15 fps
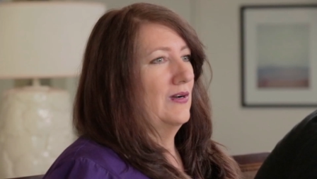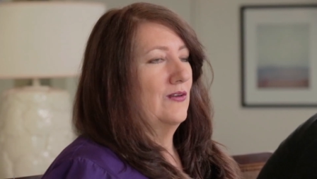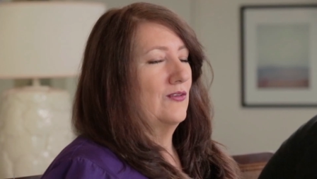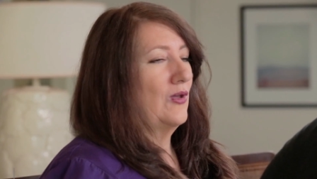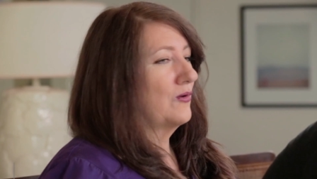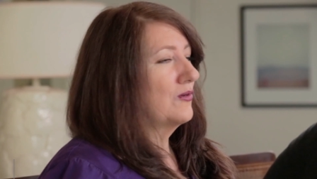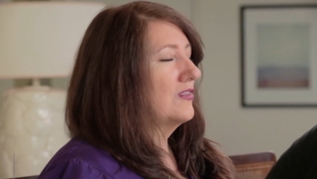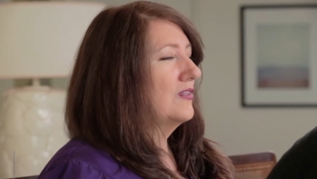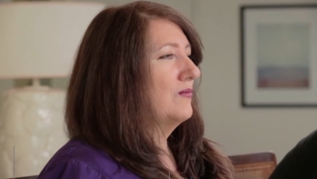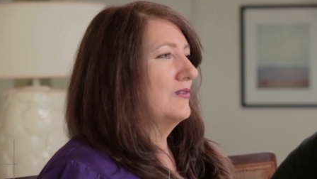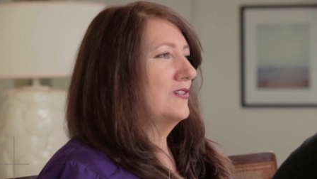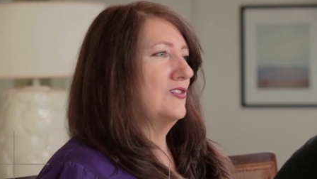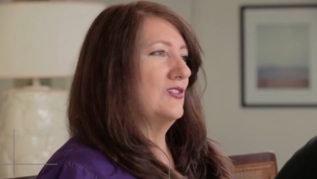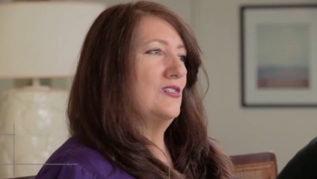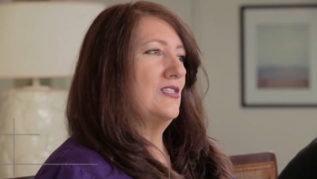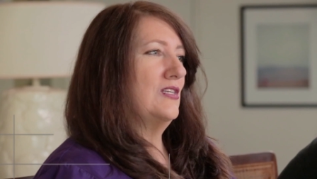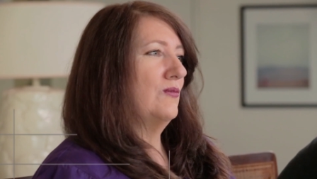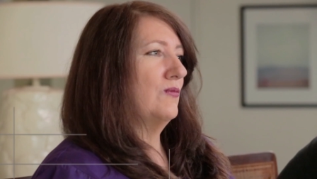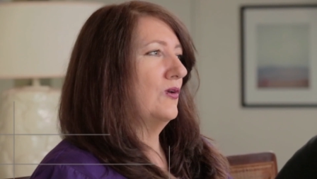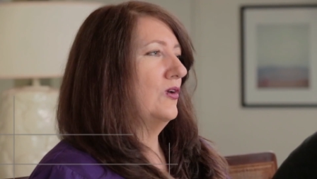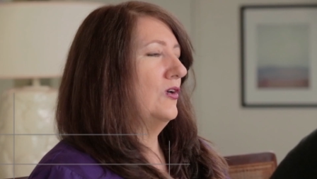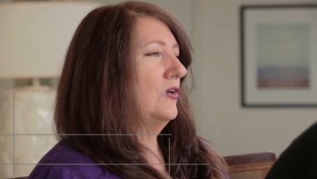I'd go to the emergency
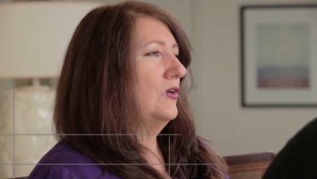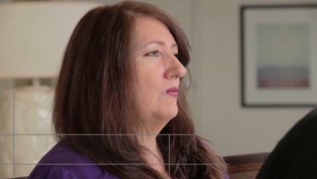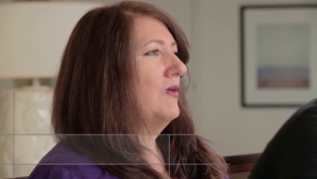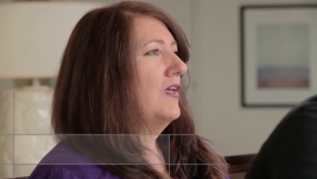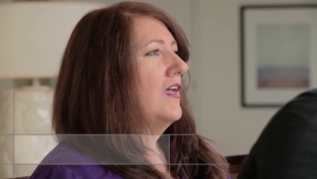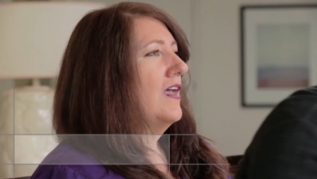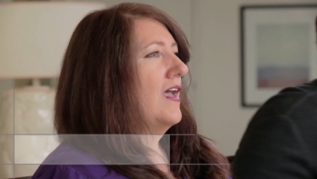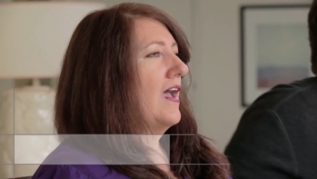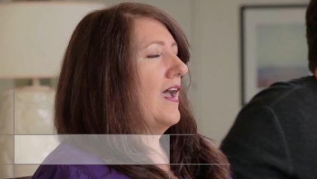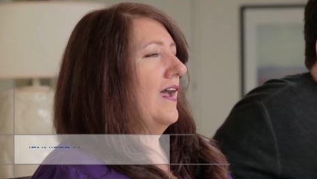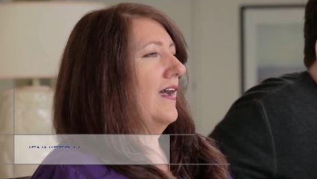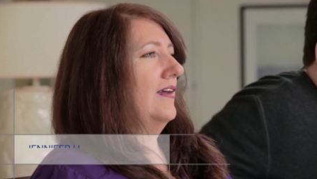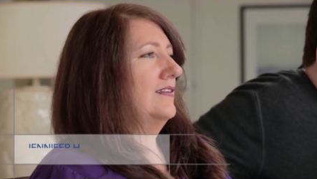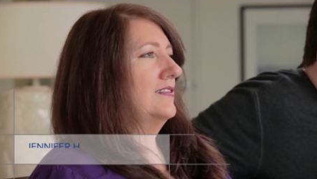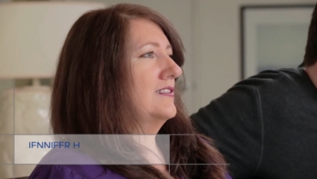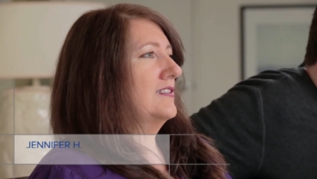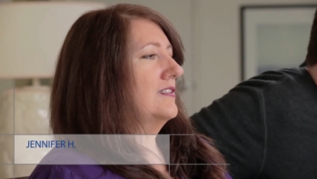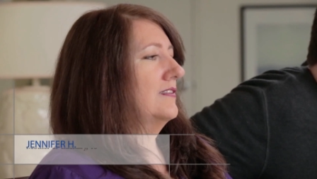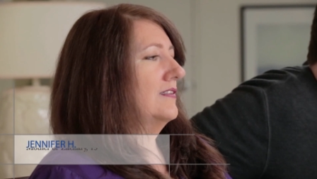room and